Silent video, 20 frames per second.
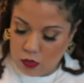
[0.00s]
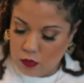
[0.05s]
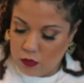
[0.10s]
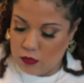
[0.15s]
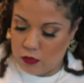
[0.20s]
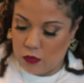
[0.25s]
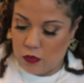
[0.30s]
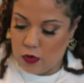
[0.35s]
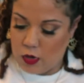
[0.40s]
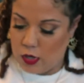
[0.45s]

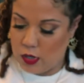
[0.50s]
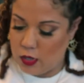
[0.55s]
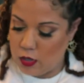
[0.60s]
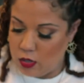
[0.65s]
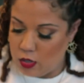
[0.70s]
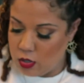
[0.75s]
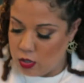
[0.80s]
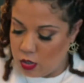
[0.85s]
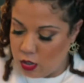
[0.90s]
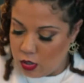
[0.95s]
for
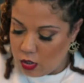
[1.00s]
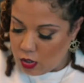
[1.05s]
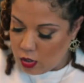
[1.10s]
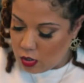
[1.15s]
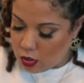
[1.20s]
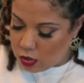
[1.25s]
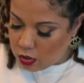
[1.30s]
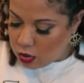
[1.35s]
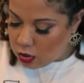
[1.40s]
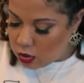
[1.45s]

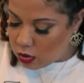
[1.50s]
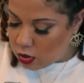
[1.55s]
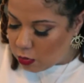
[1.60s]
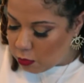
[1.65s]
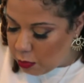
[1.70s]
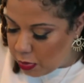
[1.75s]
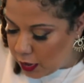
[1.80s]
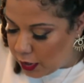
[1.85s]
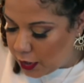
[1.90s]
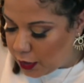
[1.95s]
the
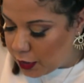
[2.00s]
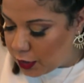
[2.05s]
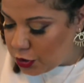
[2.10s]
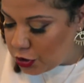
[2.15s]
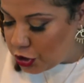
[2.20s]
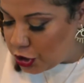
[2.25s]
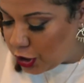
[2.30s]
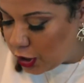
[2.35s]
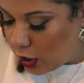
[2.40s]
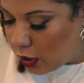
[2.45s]
butter and
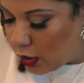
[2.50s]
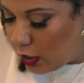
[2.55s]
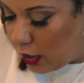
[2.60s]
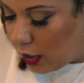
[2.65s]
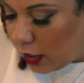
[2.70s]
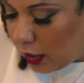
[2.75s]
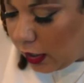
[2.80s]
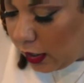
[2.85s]
sugar that